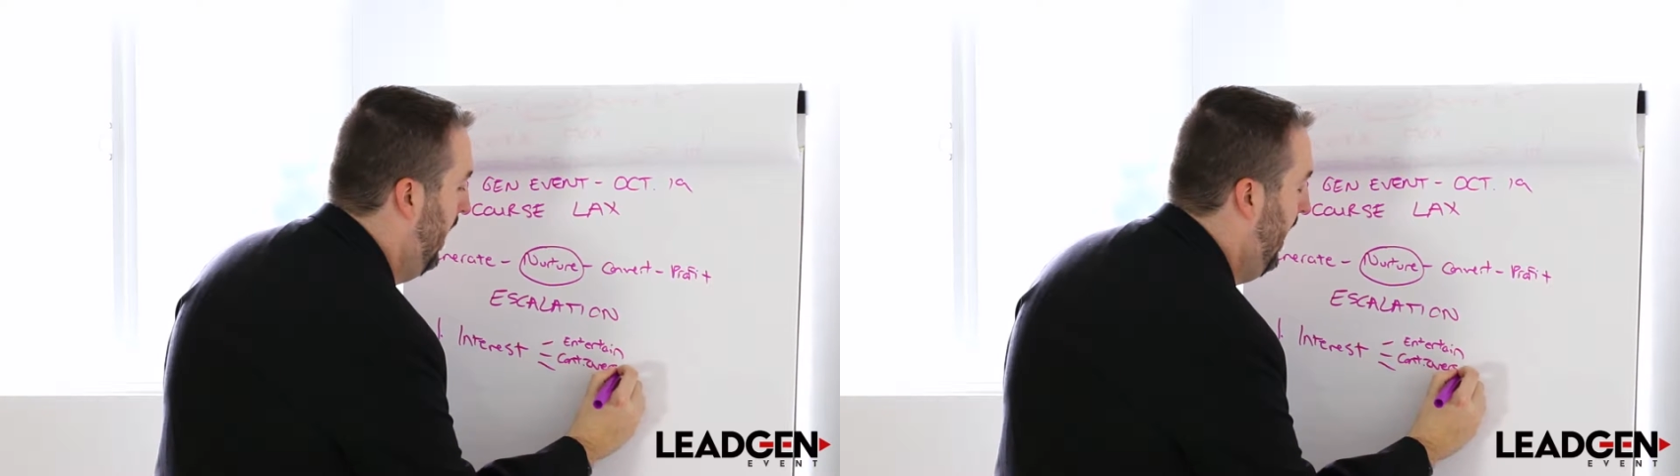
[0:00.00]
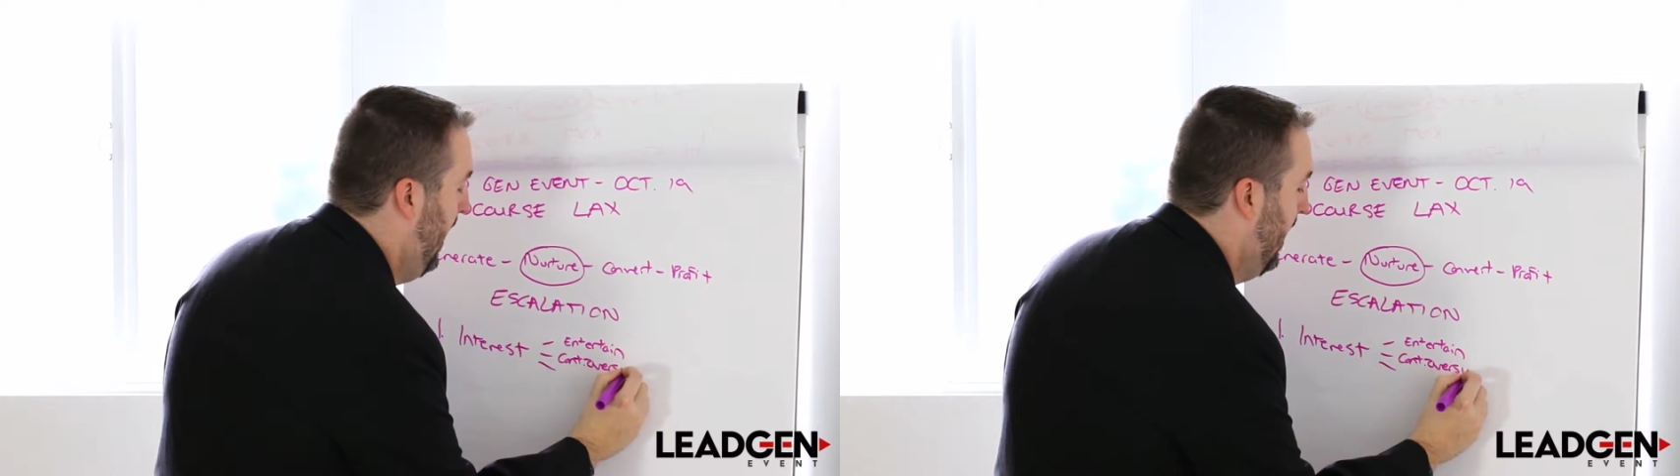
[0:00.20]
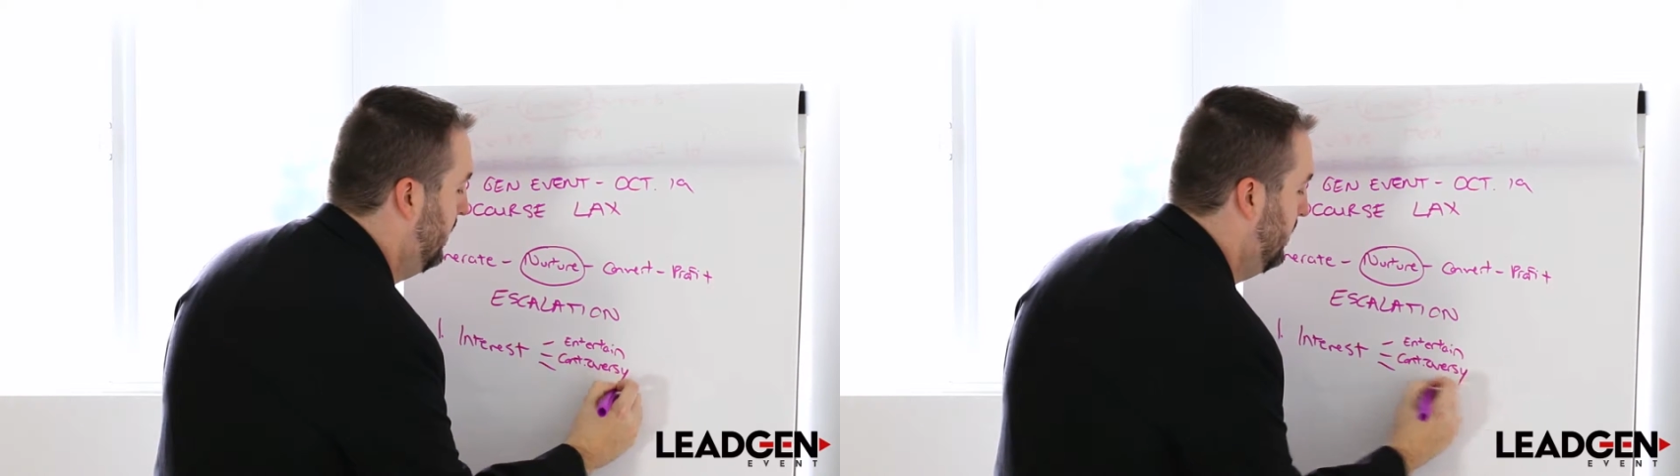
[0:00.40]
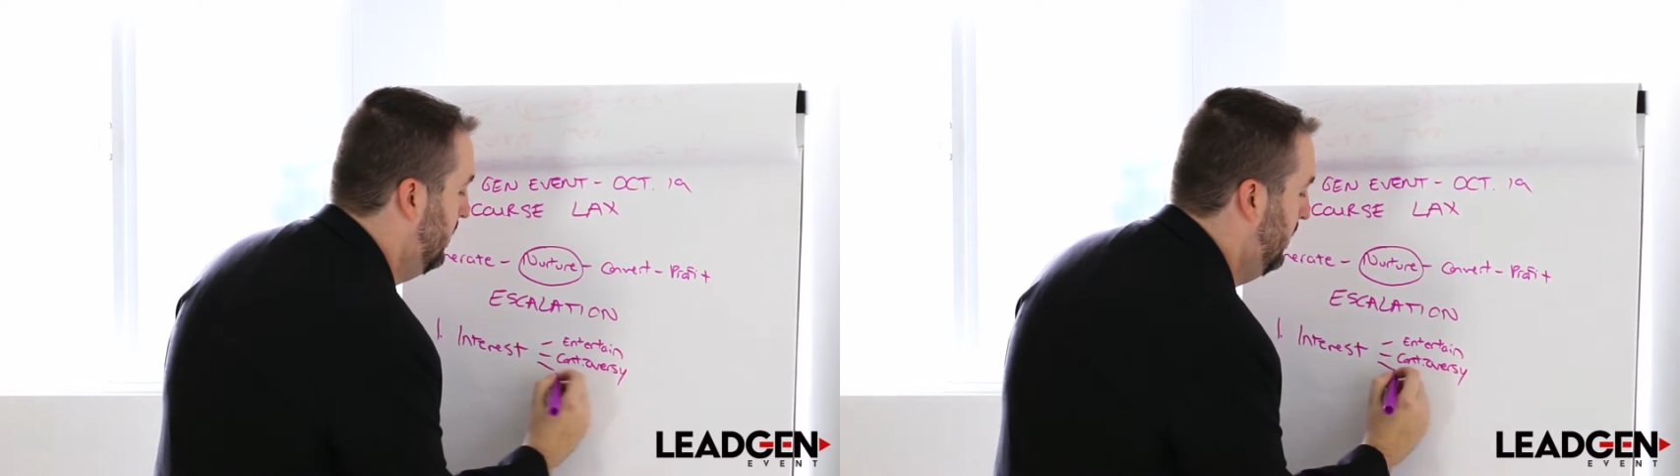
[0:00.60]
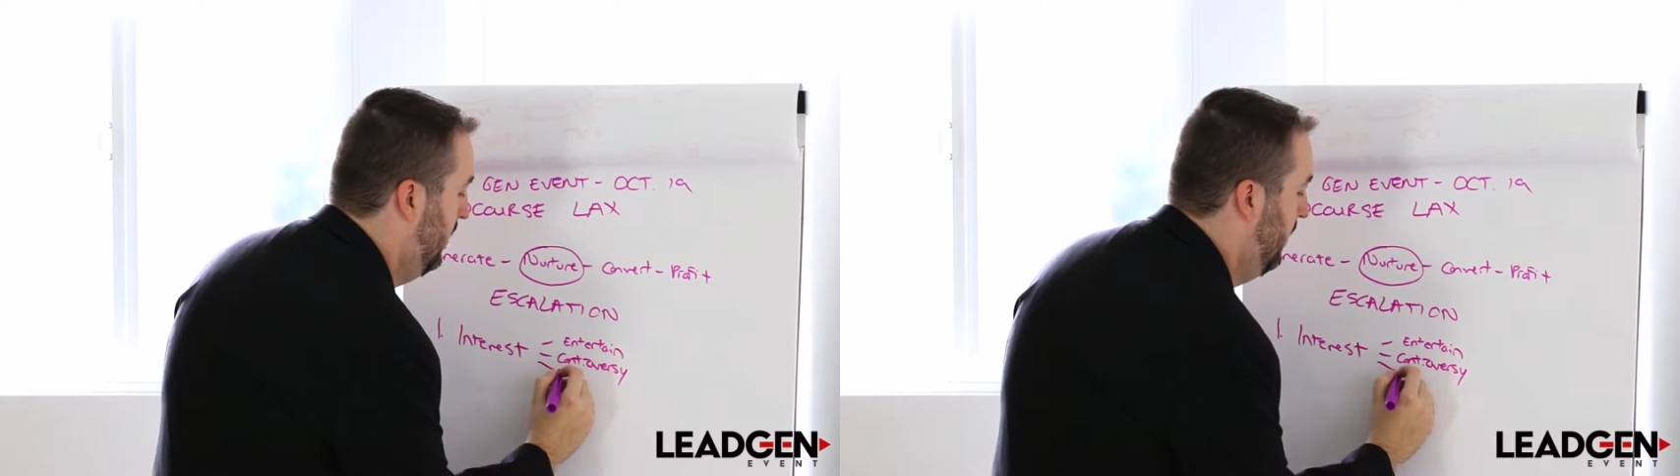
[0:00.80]
and
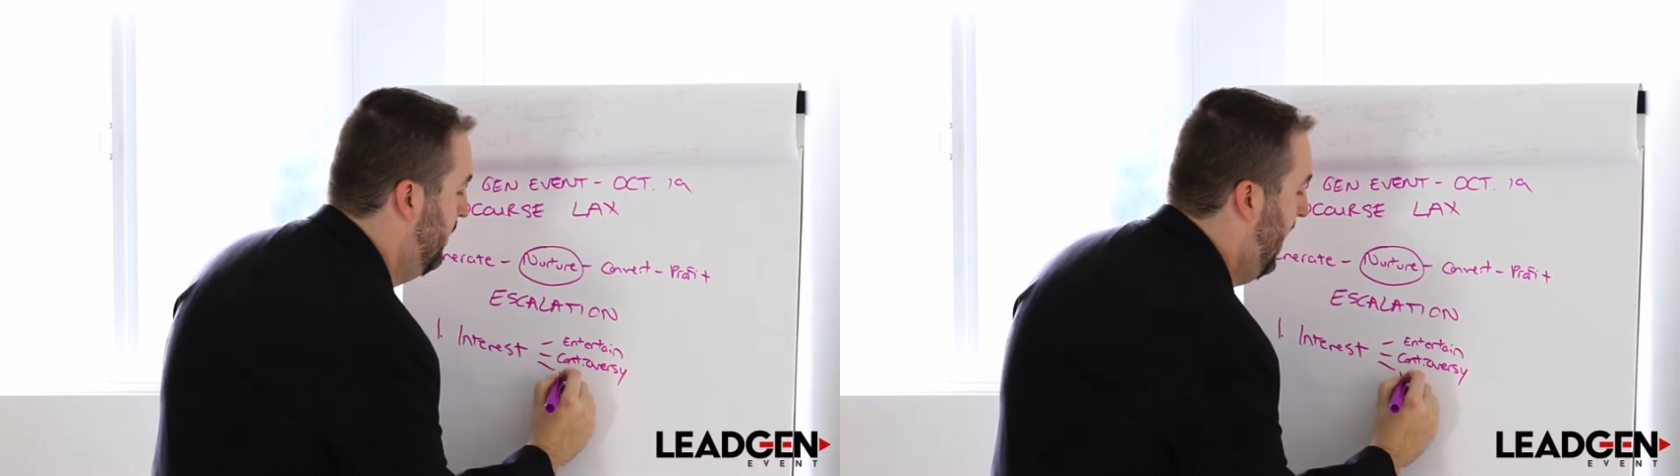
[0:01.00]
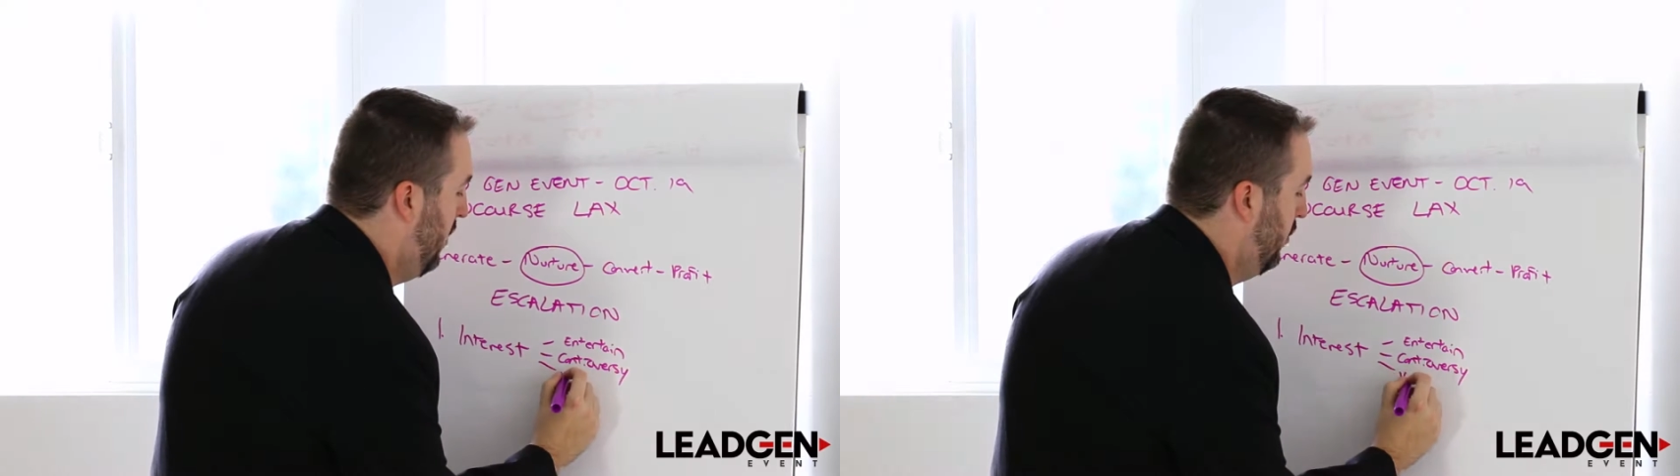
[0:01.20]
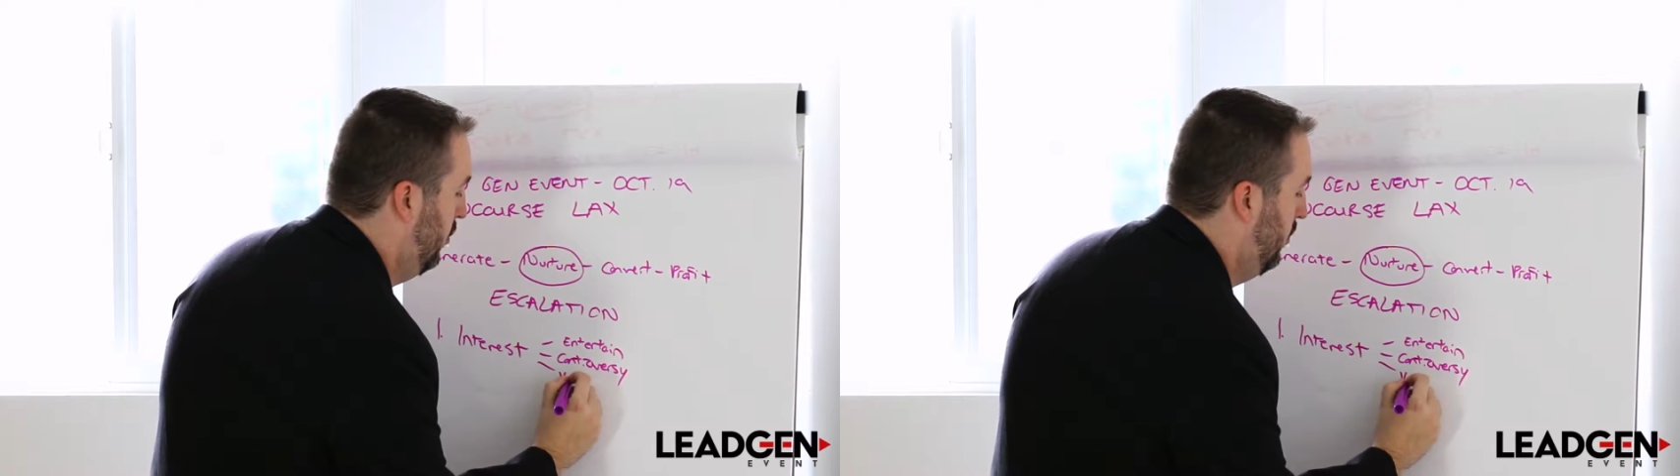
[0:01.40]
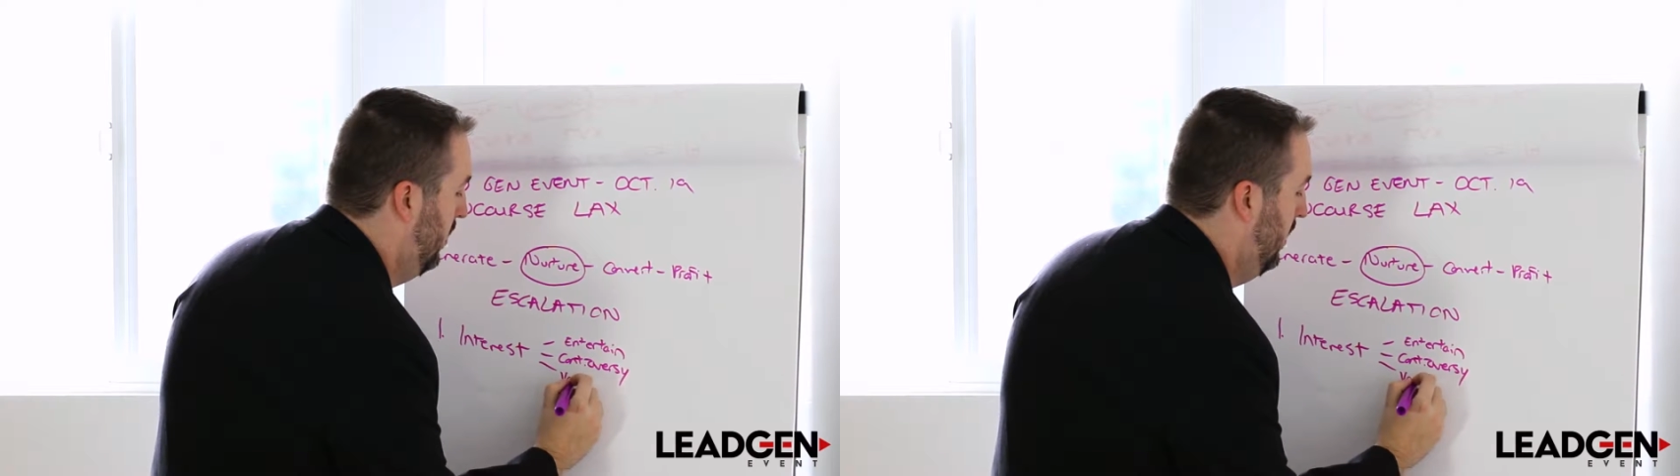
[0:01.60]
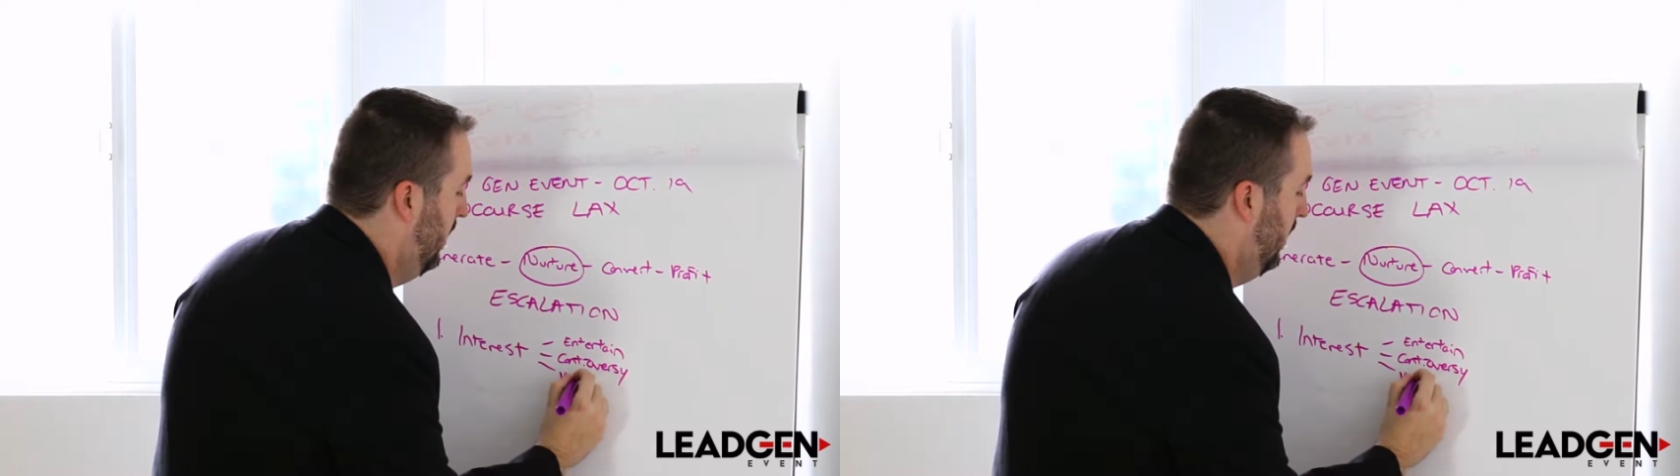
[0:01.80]
value.